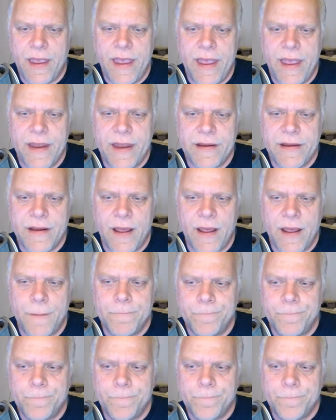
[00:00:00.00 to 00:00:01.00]
And
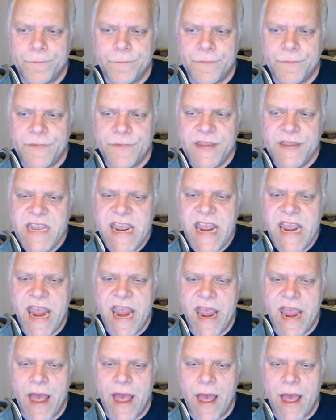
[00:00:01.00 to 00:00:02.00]
um,
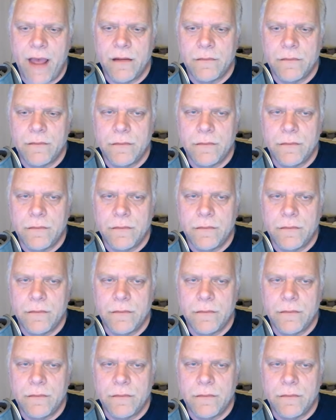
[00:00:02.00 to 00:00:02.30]
yeah,